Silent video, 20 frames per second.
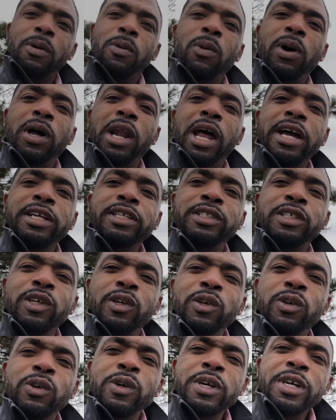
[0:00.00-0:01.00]
and what I
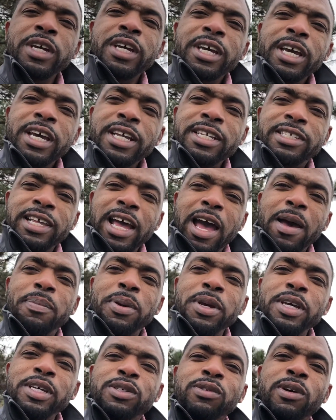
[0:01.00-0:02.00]
do, it's that
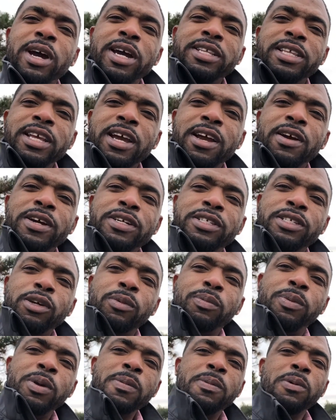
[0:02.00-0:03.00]
piece right there. It's
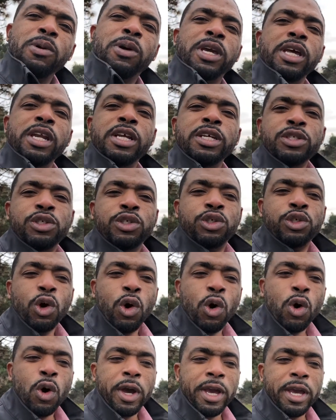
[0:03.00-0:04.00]
so people can
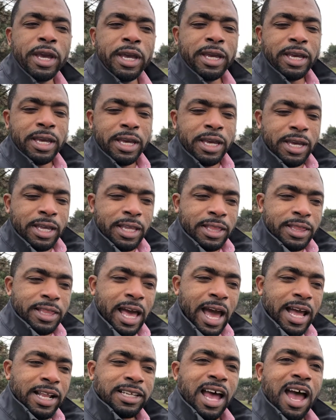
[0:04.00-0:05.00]
enjoy
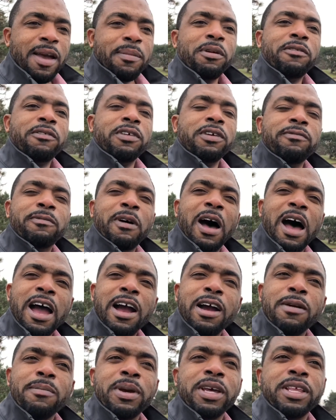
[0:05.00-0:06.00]
that type of
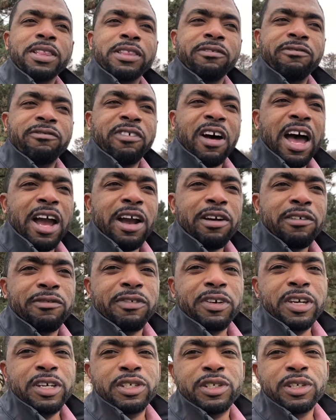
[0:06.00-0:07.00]
environment, the fire
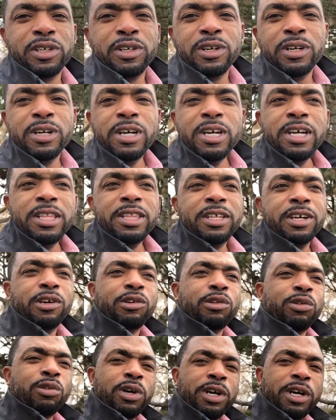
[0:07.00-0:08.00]
feature, the
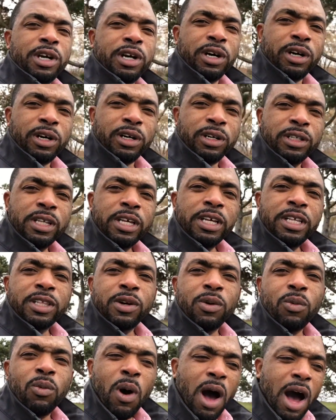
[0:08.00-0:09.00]
grill,
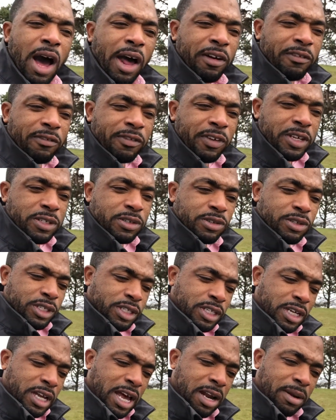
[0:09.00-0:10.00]
the water feature,
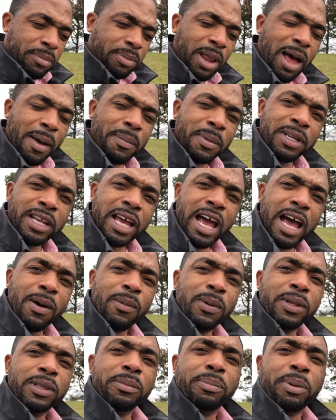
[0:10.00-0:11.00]
just kind of plopping
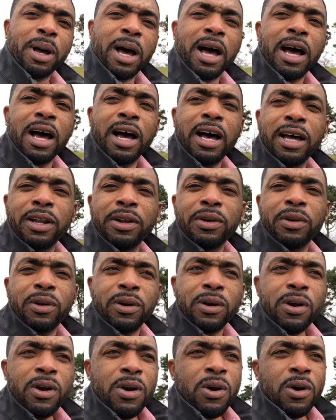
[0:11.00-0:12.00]
down with the pond
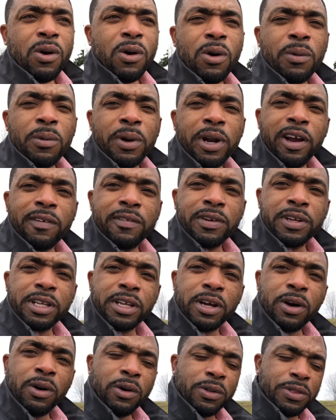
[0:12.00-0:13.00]
or, or whatever
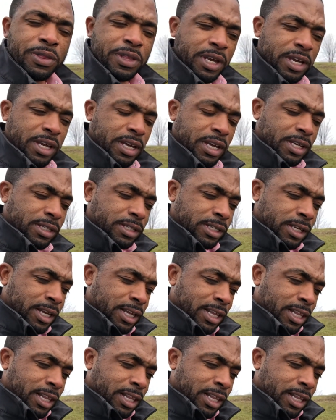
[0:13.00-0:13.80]
the whole thing is.